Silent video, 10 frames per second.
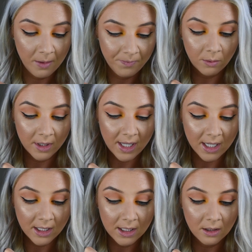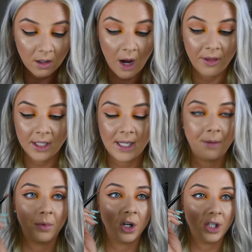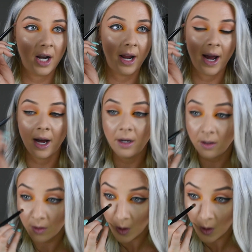And with this on the same brush that I had,